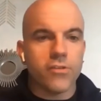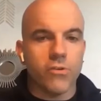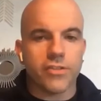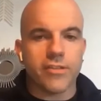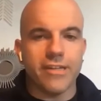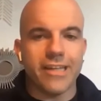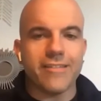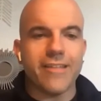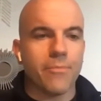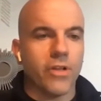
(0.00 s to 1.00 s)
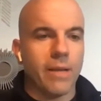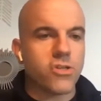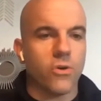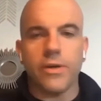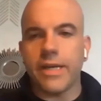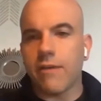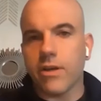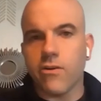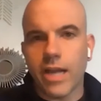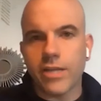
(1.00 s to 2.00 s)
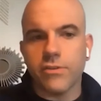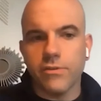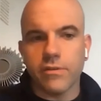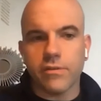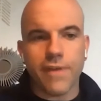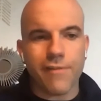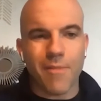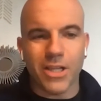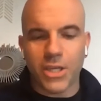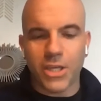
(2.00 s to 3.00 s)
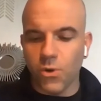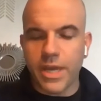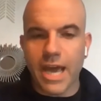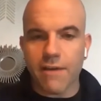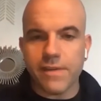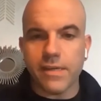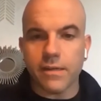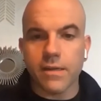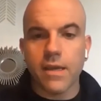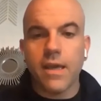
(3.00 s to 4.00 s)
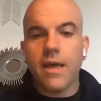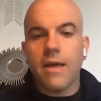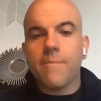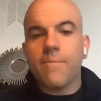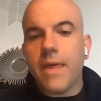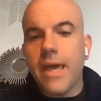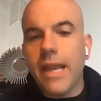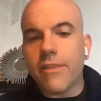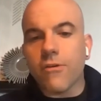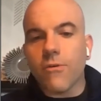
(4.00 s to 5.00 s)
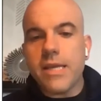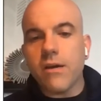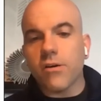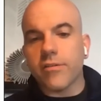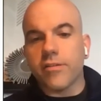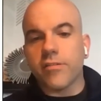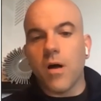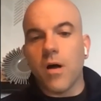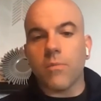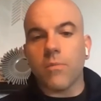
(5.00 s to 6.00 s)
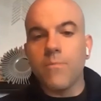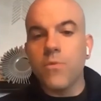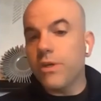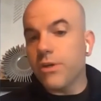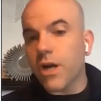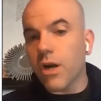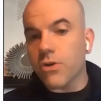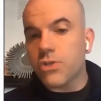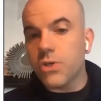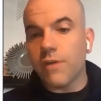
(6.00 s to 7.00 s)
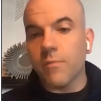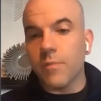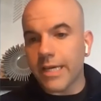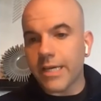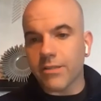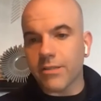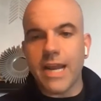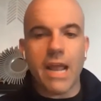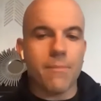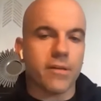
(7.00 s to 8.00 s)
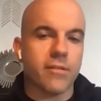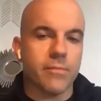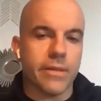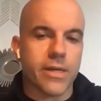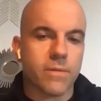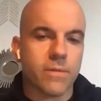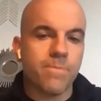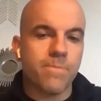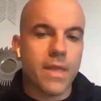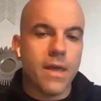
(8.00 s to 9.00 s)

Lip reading: So just as an example, I'm showing every grad student's favorite molecule, caffeine. And on the right here is a small movie or cartoon of a molecular dynamic simulation.